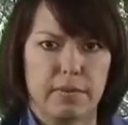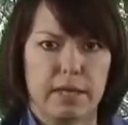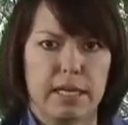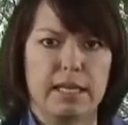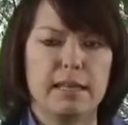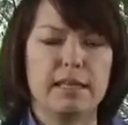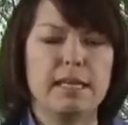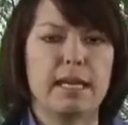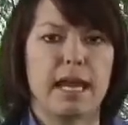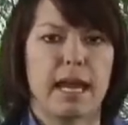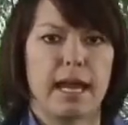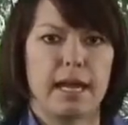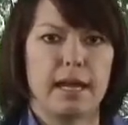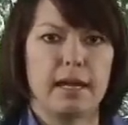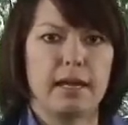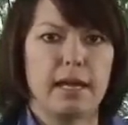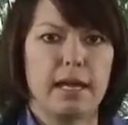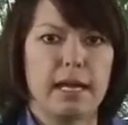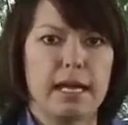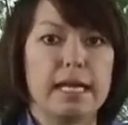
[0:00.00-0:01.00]
in the
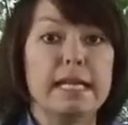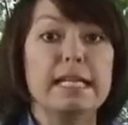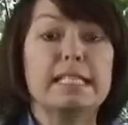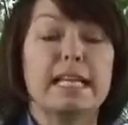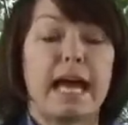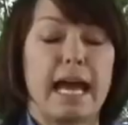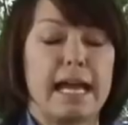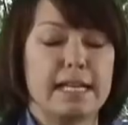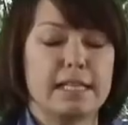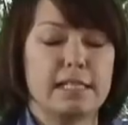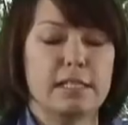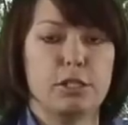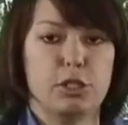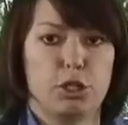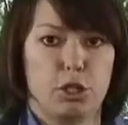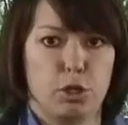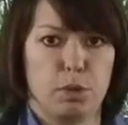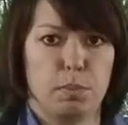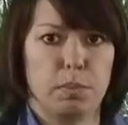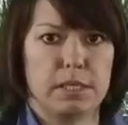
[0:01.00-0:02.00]
air is
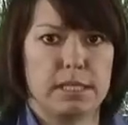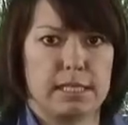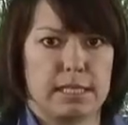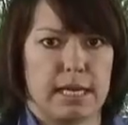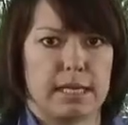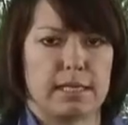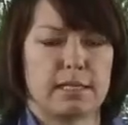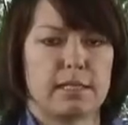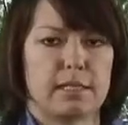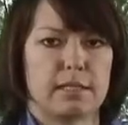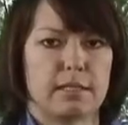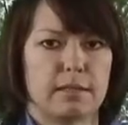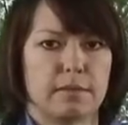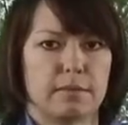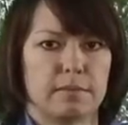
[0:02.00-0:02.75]
eighty-two percent.